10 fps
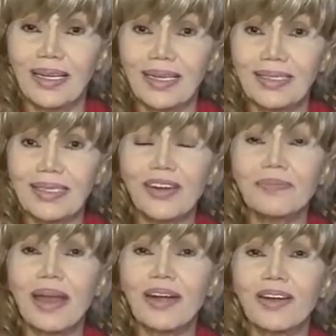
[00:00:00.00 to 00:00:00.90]
Terry
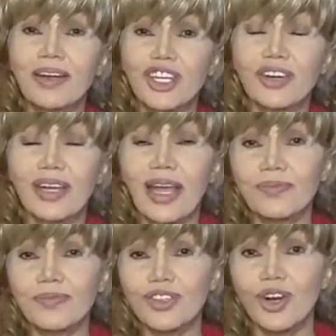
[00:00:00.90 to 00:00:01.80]
Jerry. married Gerry
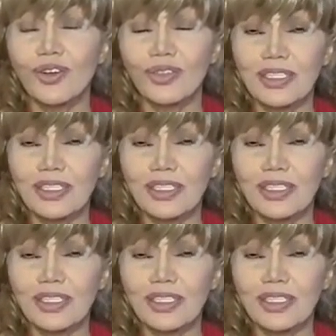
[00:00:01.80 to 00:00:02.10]
Armstrong.